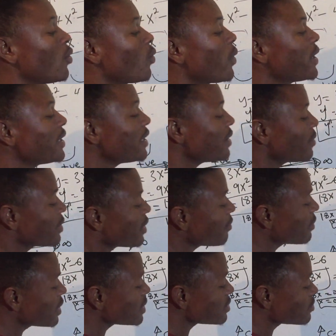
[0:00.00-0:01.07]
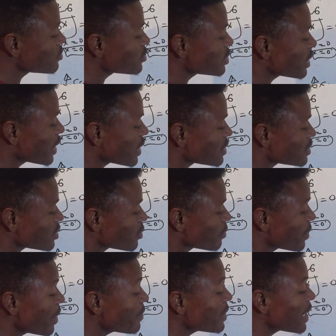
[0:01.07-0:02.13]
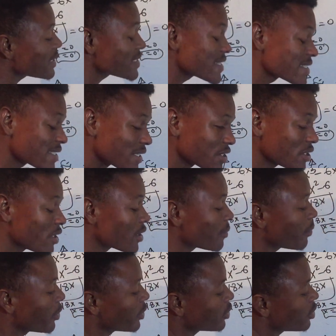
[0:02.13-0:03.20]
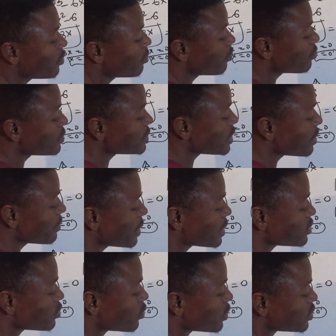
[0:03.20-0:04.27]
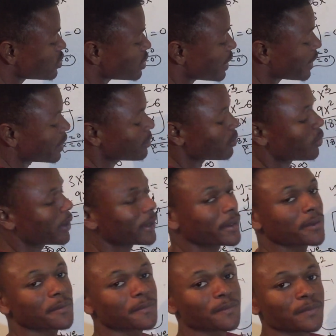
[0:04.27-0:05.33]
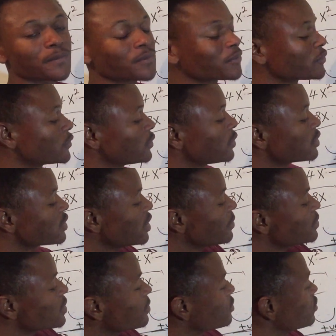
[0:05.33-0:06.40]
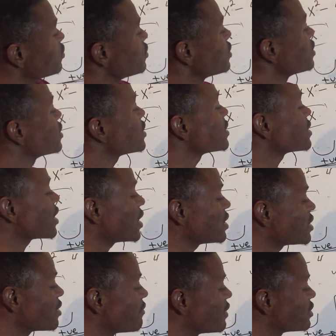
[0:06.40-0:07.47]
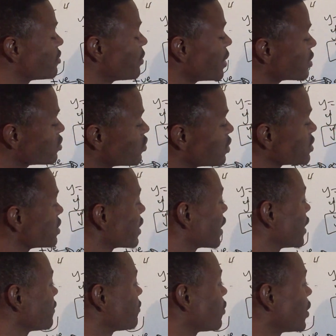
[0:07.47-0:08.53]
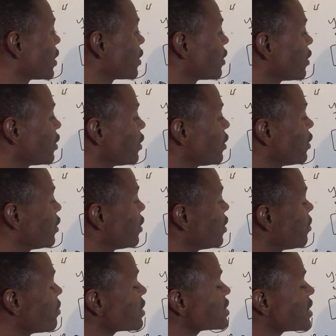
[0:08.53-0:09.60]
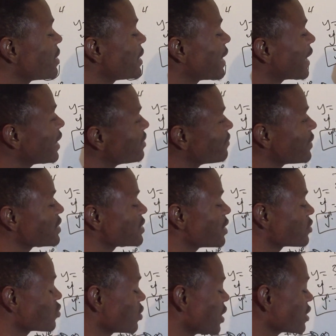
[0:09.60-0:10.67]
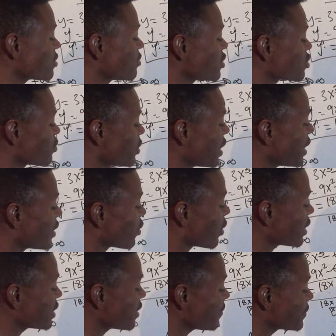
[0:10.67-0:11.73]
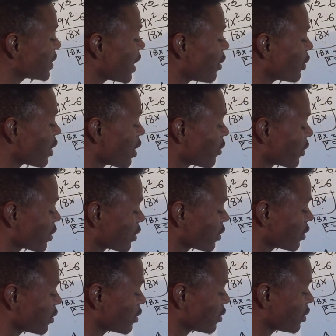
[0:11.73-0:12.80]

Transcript: When idan muka substitute x, maybe at a stationary point mun samu x equals to -1. Sai mu substitute cikin second derivative x equals -1. Muka samu negative answer, so that means muna da concave down a wurin.